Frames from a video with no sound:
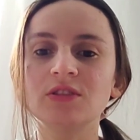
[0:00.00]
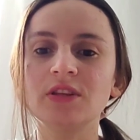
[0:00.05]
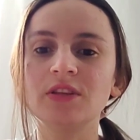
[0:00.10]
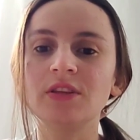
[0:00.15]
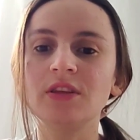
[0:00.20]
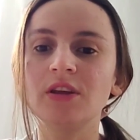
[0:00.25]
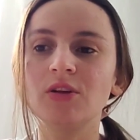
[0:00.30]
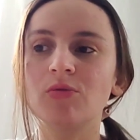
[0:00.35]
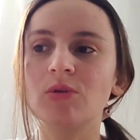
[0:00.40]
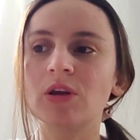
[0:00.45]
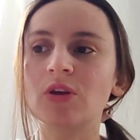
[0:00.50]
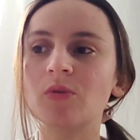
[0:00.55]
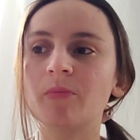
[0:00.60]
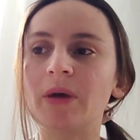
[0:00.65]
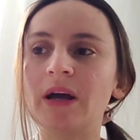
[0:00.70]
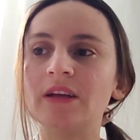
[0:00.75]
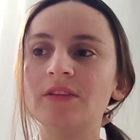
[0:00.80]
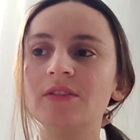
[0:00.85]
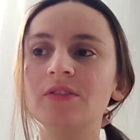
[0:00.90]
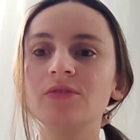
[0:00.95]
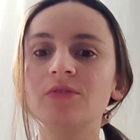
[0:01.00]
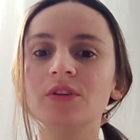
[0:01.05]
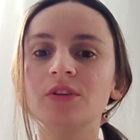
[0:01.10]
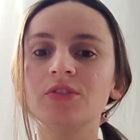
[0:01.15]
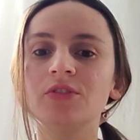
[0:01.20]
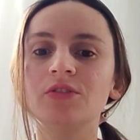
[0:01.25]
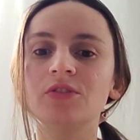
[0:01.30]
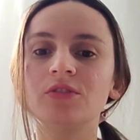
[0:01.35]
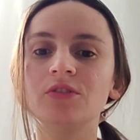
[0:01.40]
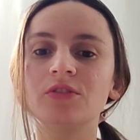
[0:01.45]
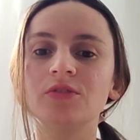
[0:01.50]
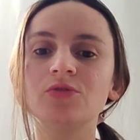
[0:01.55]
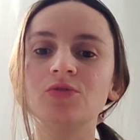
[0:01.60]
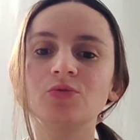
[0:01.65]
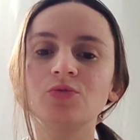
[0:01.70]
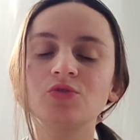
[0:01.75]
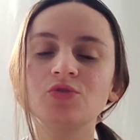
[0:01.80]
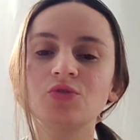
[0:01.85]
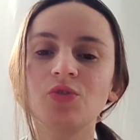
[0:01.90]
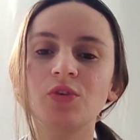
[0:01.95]
that they recommend even
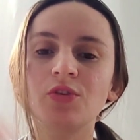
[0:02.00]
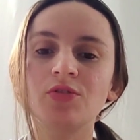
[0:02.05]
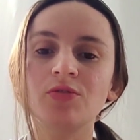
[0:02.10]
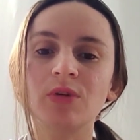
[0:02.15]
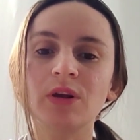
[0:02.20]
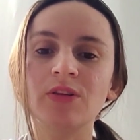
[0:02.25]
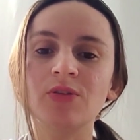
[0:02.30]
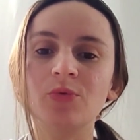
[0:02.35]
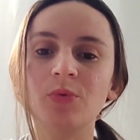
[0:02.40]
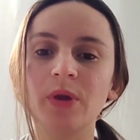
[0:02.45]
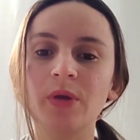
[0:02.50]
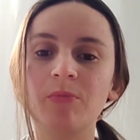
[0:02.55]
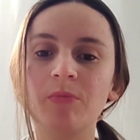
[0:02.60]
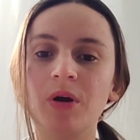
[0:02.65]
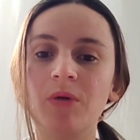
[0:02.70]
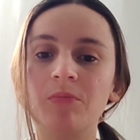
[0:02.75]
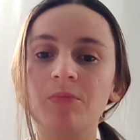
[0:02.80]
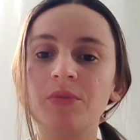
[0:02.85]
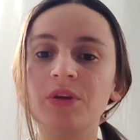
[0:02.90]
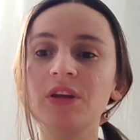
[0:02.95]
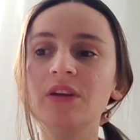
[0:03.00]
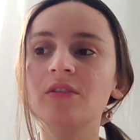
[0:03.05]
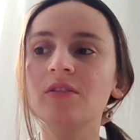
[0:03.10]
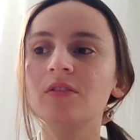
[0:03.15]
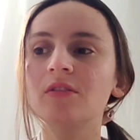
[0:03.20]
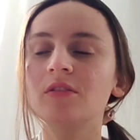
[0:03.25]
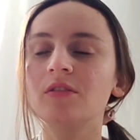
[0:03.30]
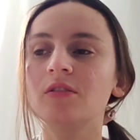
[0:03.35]
to start right away pumping.